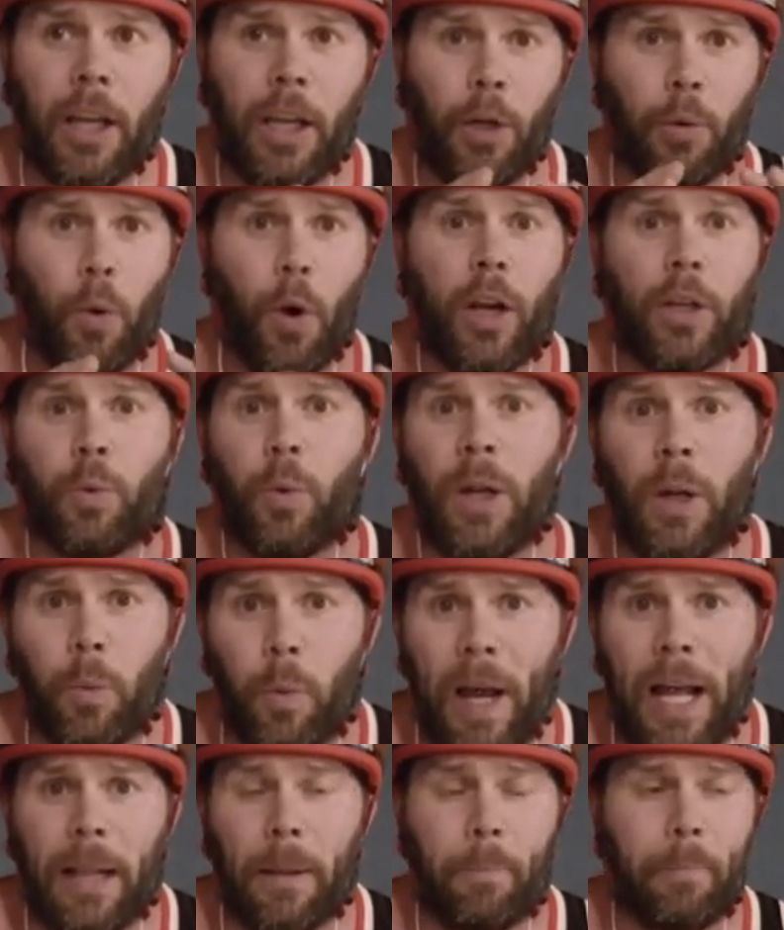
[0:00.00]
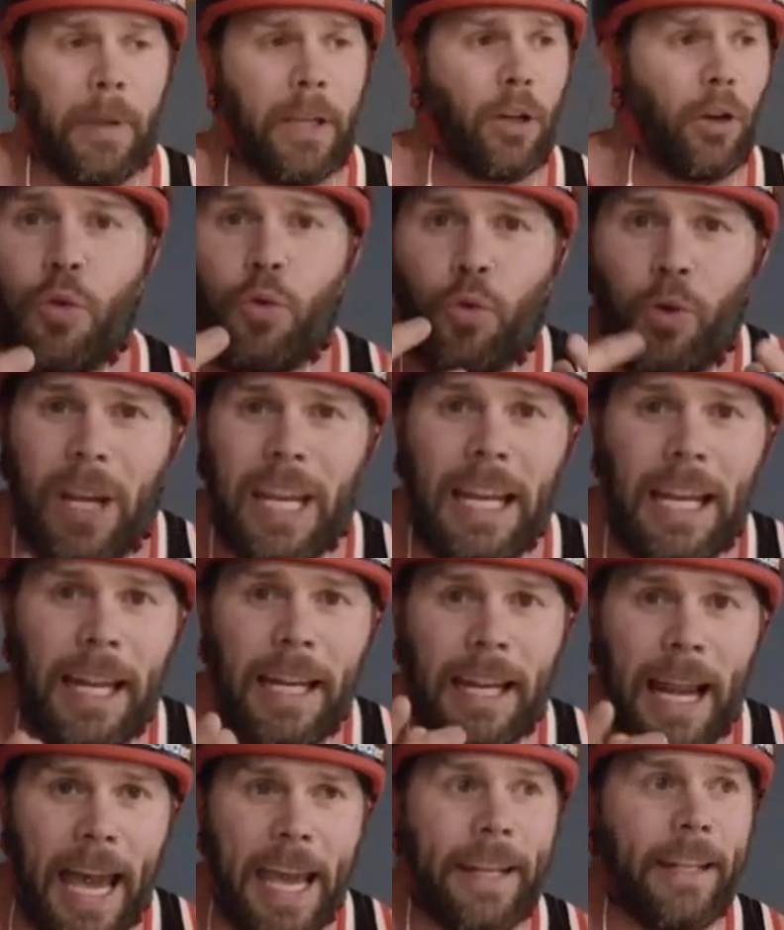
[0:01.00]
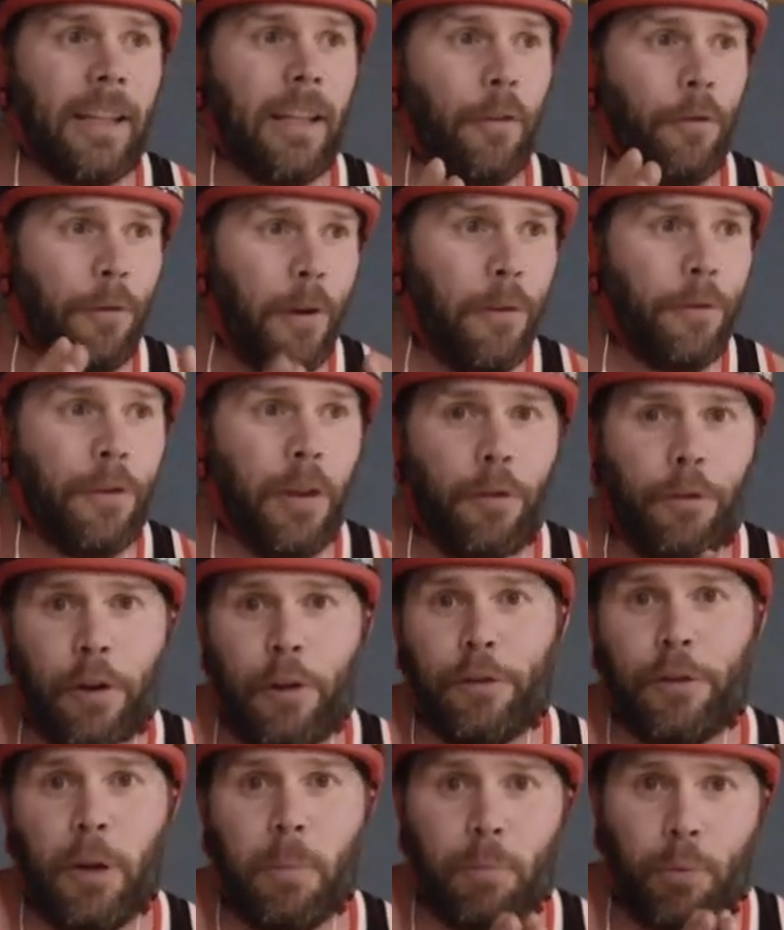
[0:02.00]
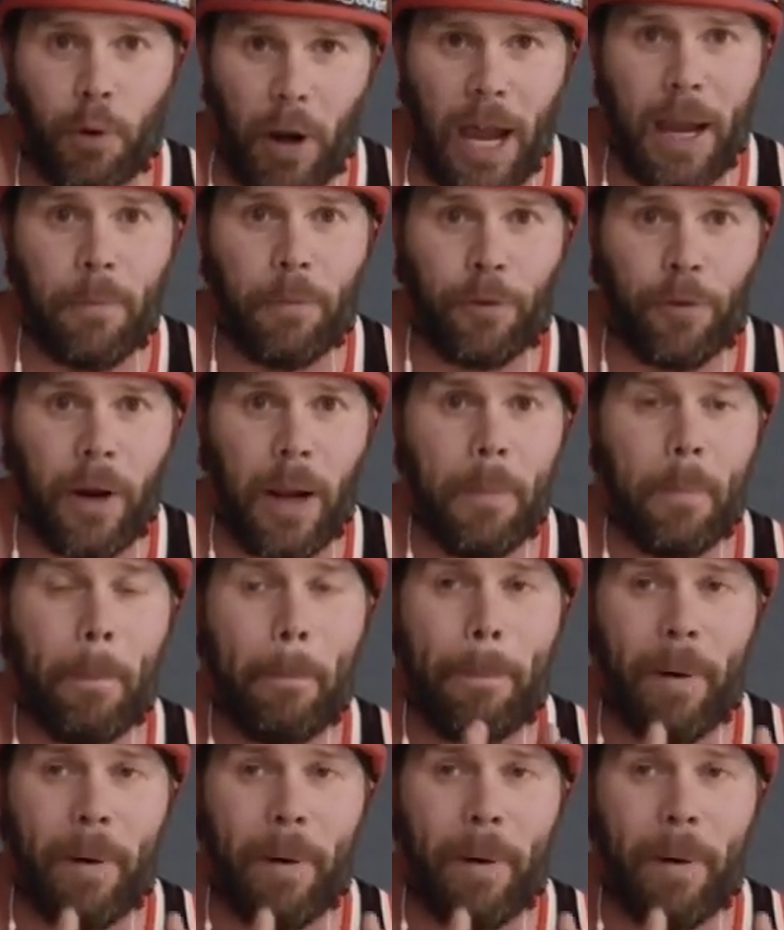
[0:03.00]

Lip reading: It worked really well. I really like the 50-50 brine frame,